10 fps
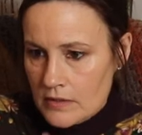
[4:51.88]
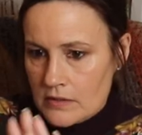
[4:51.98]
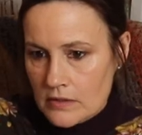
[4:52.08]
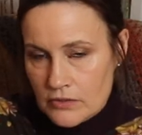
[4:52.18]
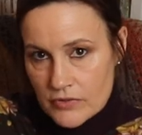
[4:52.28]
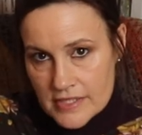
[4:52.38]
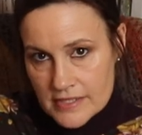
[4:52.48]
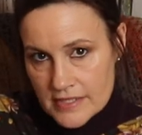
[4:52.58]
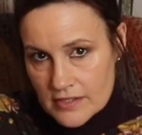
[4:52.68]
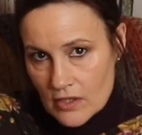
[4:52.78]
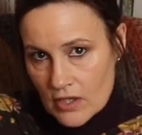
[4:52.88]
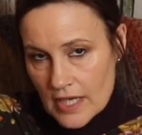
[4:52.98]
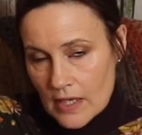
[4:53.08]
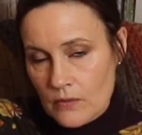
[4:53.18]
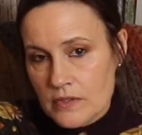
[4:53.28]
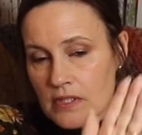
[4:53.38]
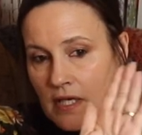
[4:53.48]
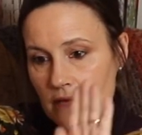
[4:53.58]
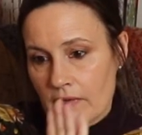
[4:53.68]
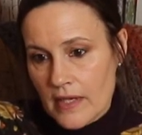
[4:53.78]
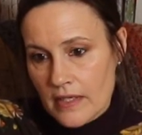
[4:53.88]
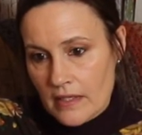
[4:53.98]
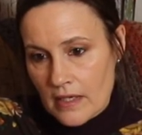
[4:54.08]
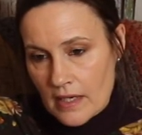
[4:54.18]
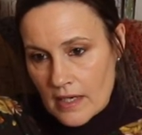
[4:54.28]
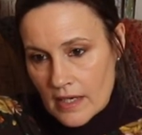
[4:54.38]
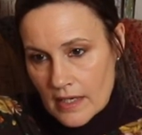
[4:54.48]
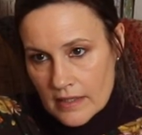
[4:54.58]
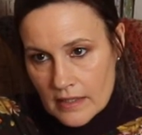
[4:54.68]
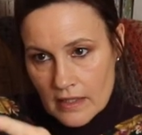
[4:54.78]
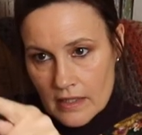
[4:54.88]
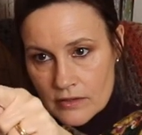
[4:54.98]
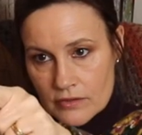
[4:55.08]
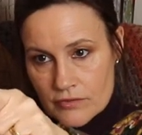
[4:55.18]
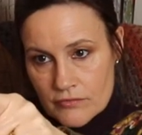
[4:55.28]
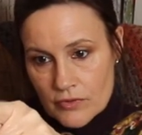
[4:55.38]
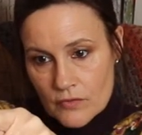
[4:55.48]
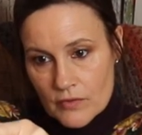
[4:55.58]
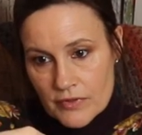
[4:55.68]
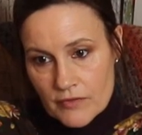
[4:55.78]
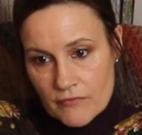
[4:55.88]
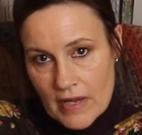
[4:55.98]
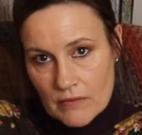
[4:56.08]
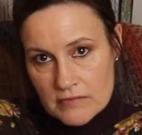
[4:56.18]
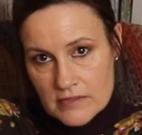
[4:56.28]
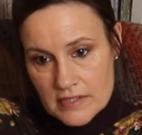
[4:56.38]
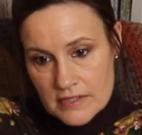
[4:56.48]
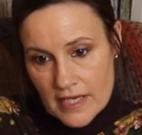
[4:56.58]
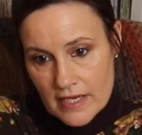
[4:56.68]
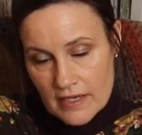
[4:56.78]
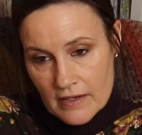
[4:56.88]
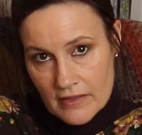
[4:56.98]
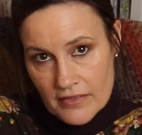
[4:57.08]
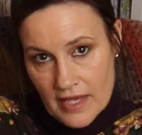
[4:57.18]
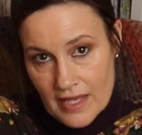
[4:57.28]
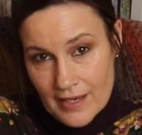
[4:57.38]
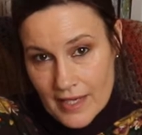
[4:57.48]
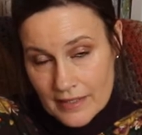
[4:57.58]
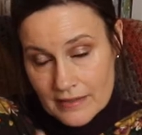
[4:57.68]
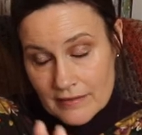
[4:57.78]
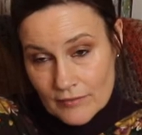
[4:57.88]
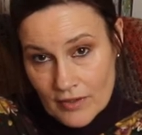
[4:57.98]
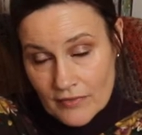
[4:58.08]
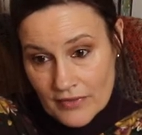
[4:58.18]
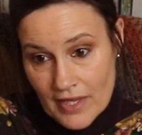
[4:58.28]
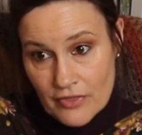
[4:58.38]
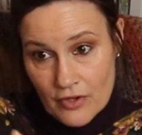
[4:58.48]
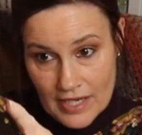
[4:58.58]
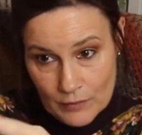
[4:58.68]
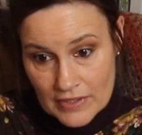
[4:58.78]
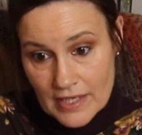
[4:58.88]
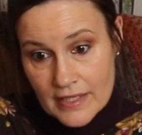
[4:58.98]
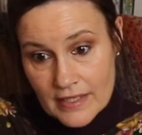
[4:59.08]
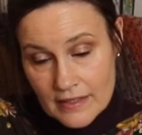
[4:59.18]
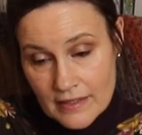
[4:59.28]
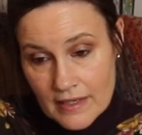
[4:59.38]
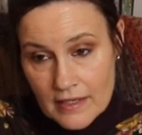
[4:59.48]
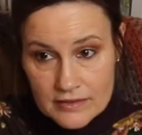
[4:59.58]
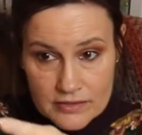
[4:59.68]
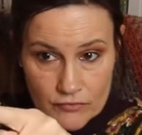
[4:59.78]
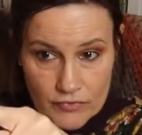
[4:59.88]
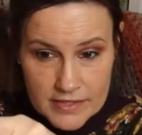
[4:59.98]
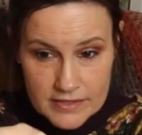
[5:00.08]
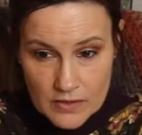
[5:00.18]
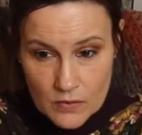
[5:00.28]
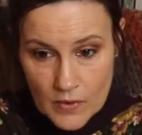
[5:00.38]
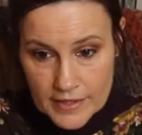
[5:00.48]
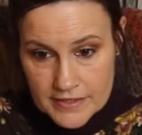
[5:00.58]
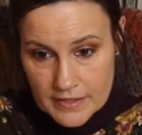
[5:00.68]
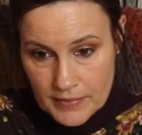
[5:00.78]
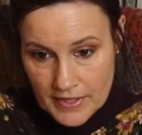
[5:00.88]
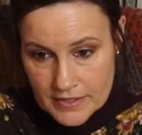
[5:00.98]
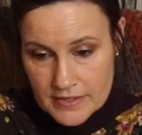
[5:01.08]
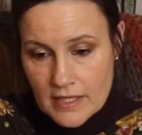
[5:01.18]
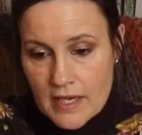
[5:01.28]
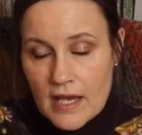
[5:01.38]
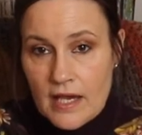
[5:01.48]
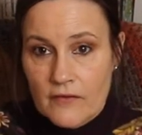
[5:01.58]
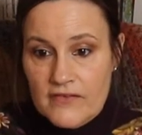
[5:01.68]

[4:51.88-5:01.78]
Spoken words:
So I traced this all out, and then I drew the round neck that I thought I would like. So I raised it quite a bit. And